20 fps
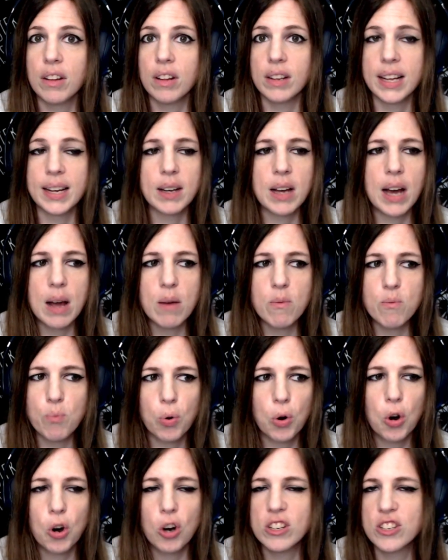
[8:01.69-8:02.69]
Like, I'm
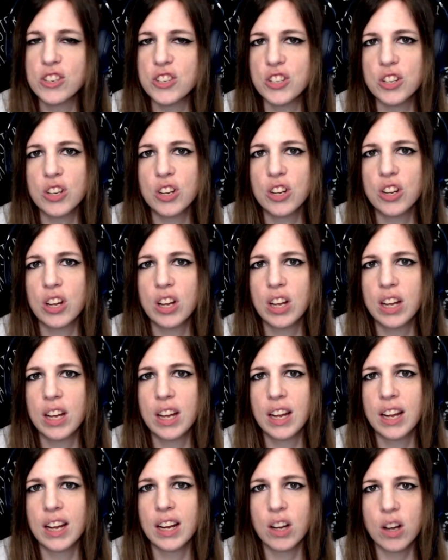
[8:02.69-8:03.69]
perched
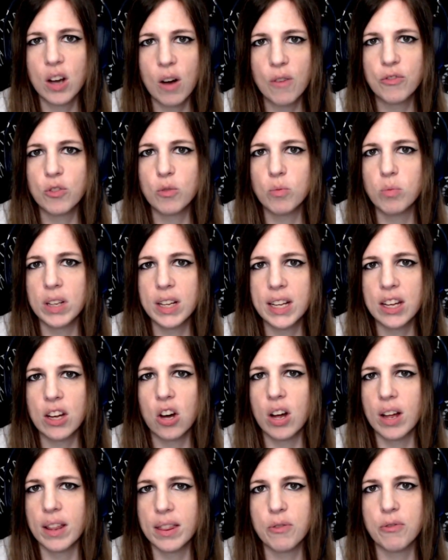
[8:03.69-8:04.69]
comfortably
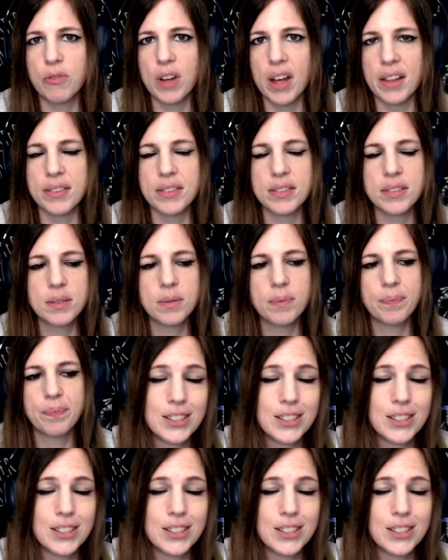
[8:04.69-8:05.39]
on the fence.